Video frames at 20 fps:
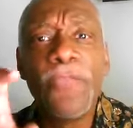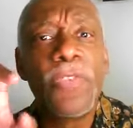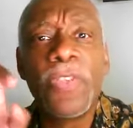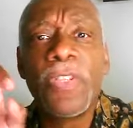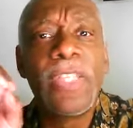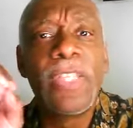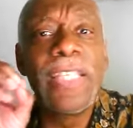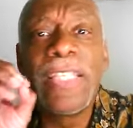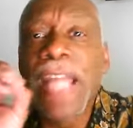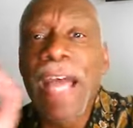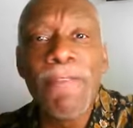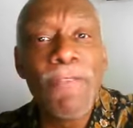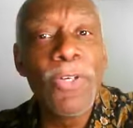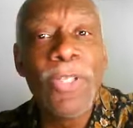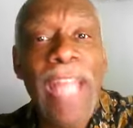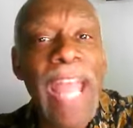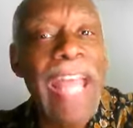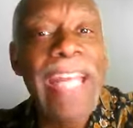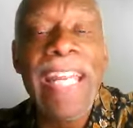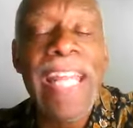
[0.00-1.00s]
the devil
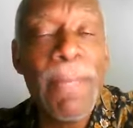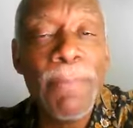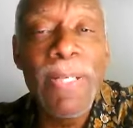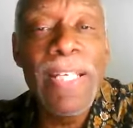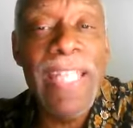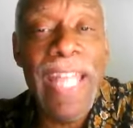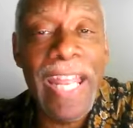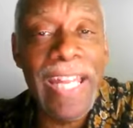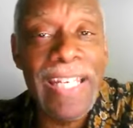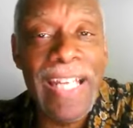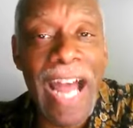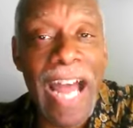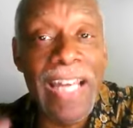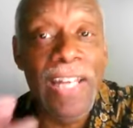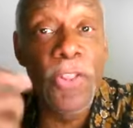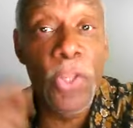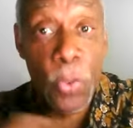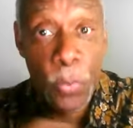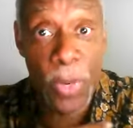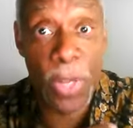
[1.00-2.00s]
can't imitate God
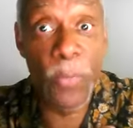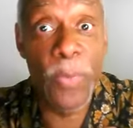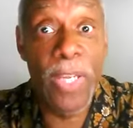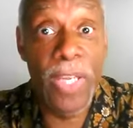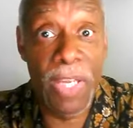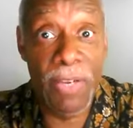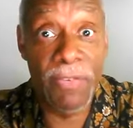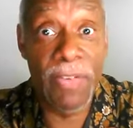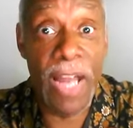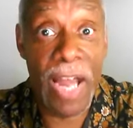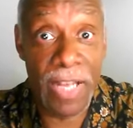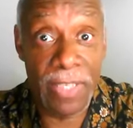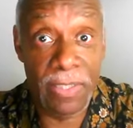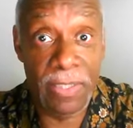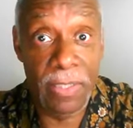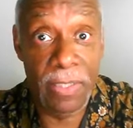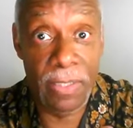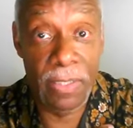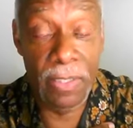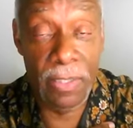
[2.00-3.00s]
in the way we give God
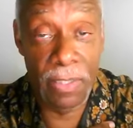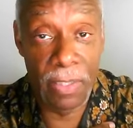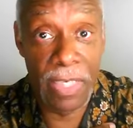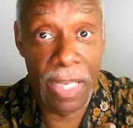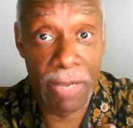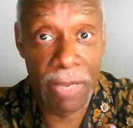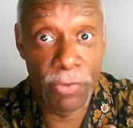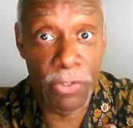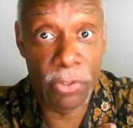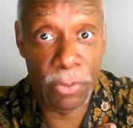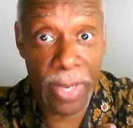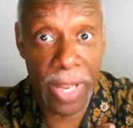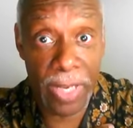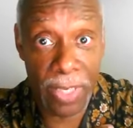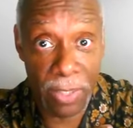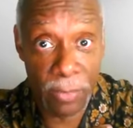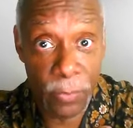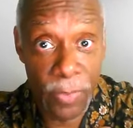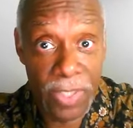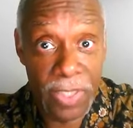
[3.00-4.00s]
the devil
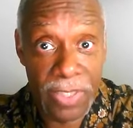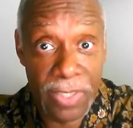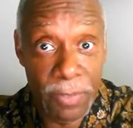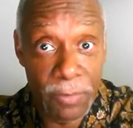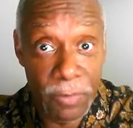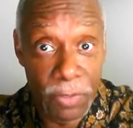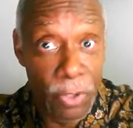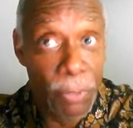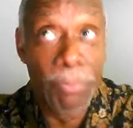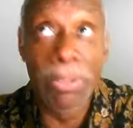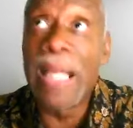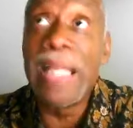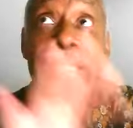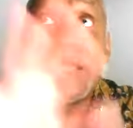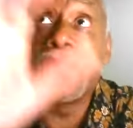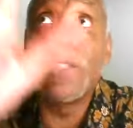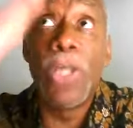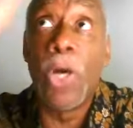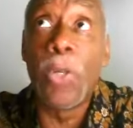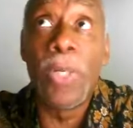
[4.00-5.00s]
credit. We just get, you know, bless
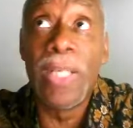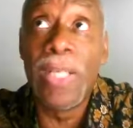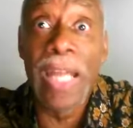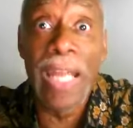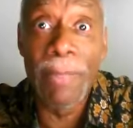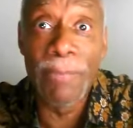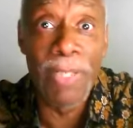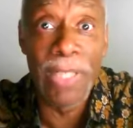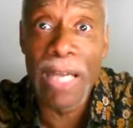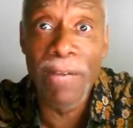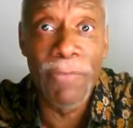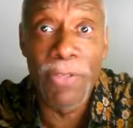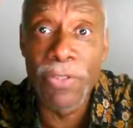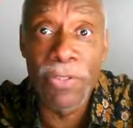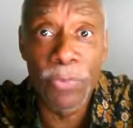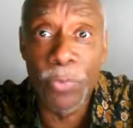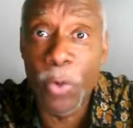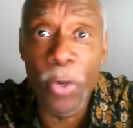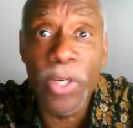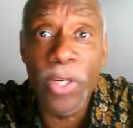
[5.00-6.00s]
his holy name. The
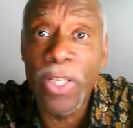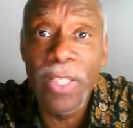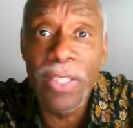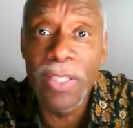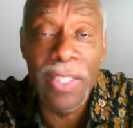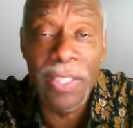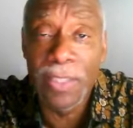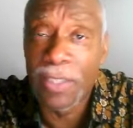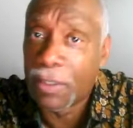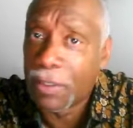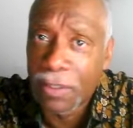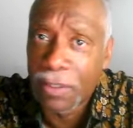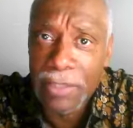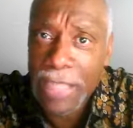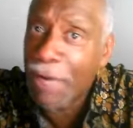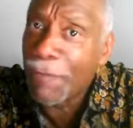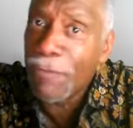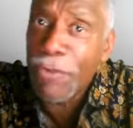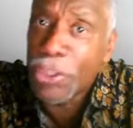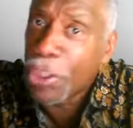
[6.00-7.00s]
devil's working. The
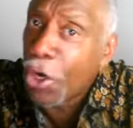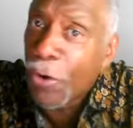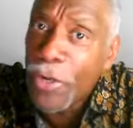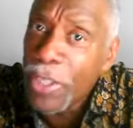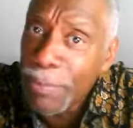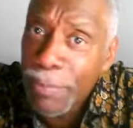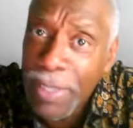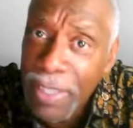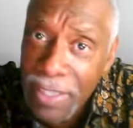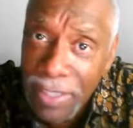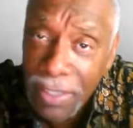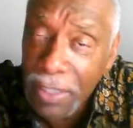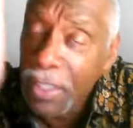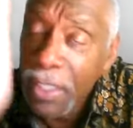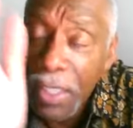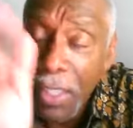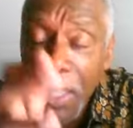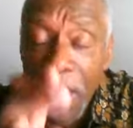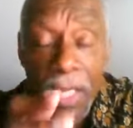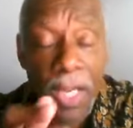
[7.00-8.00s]
devil's show is busy.
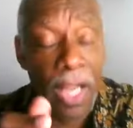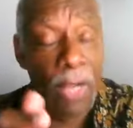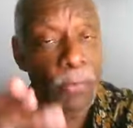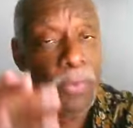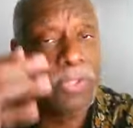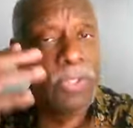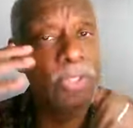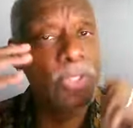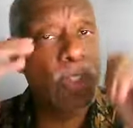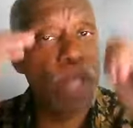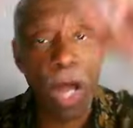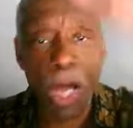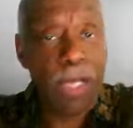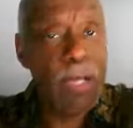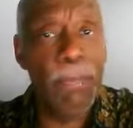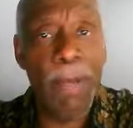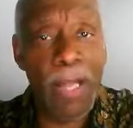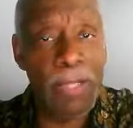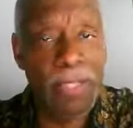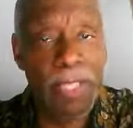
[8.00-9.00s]
And we'll just talk
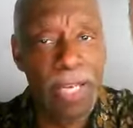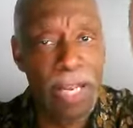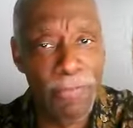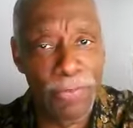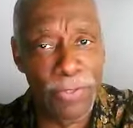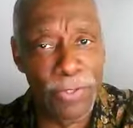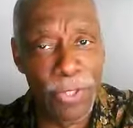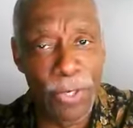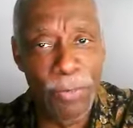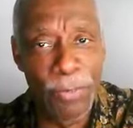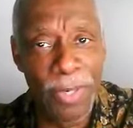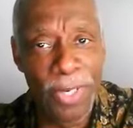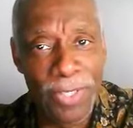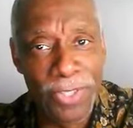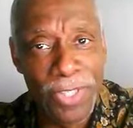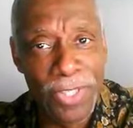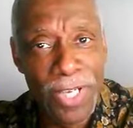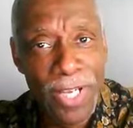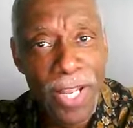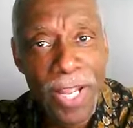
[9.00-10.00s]
about the devil so
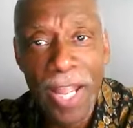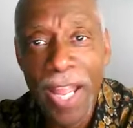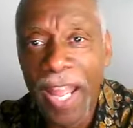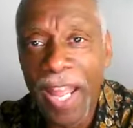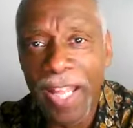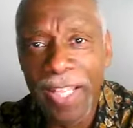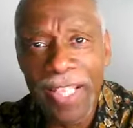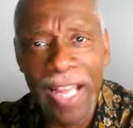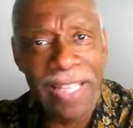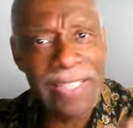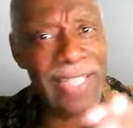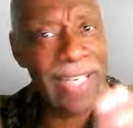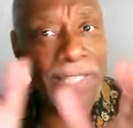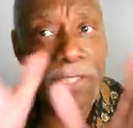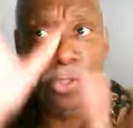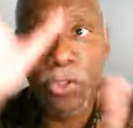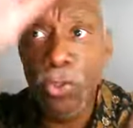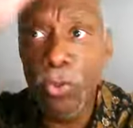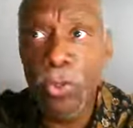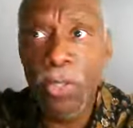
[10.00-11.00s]
much. And God's like,
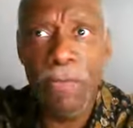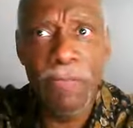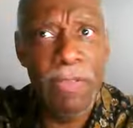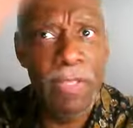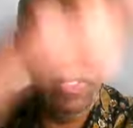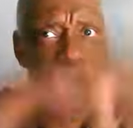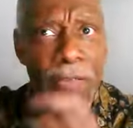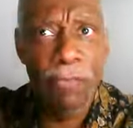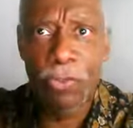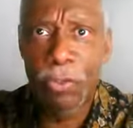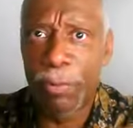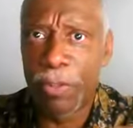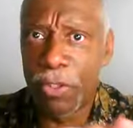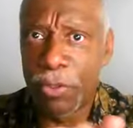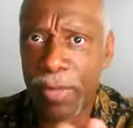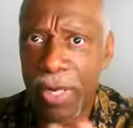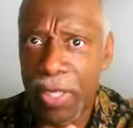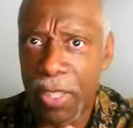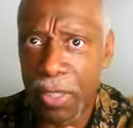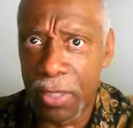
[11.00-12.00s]
you're giving the devil too much
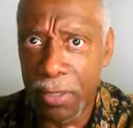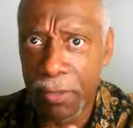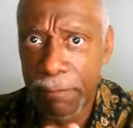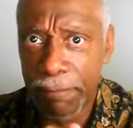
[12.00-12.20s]
credit.